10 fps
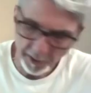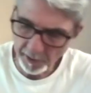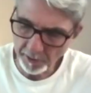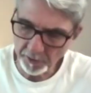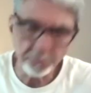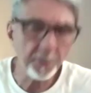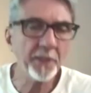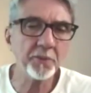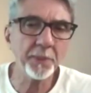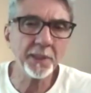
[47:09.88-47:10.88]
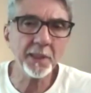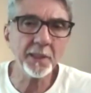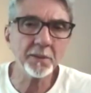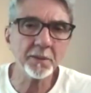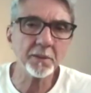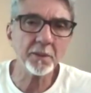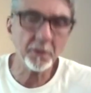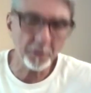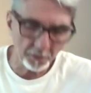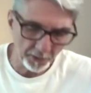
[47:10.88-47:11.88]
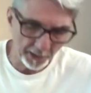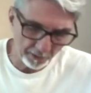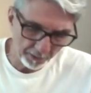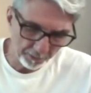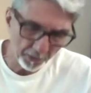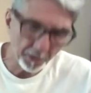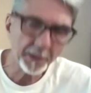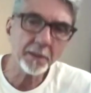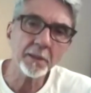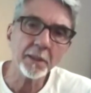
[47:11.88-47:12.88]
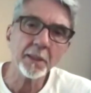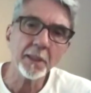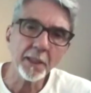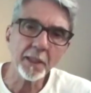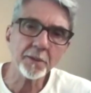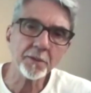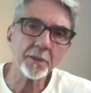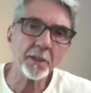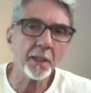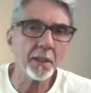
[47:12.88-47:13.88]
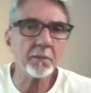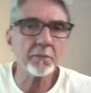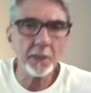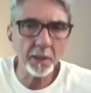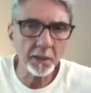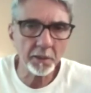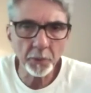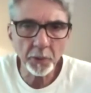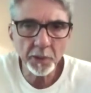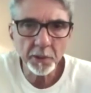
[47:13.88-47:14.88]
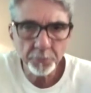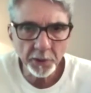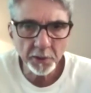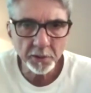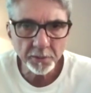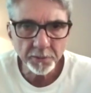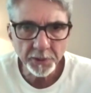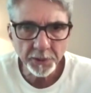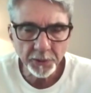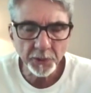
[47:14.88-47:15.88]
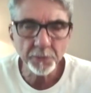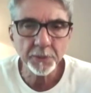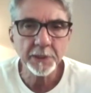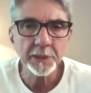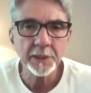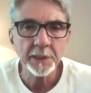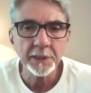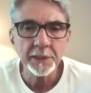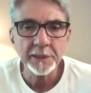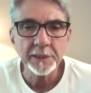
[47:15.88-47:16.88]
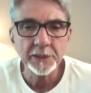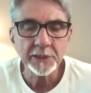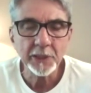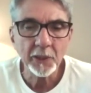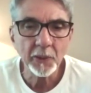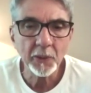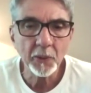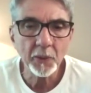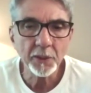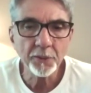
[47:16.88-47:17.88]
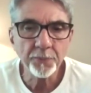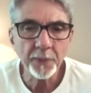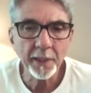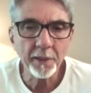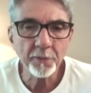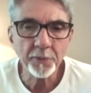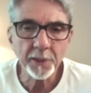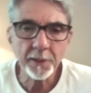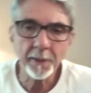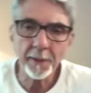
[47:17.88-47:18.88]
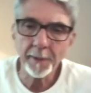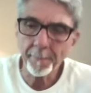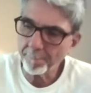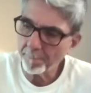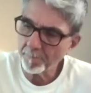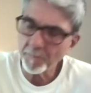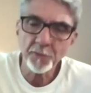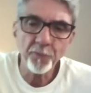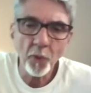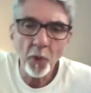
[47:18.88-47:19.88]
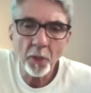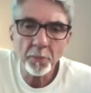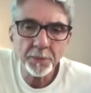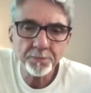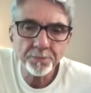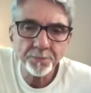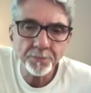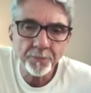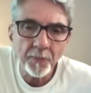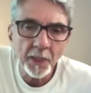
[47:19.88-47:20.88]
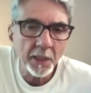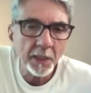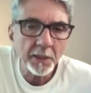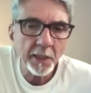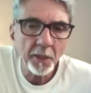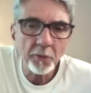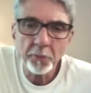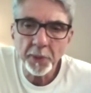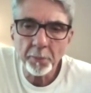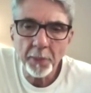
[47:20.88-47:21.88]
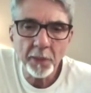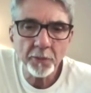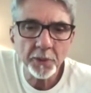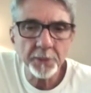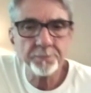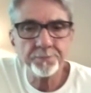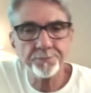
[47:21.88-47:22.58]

and space begins, or where our body ends and another body appears, you know. So if I have a form, there will be a boundary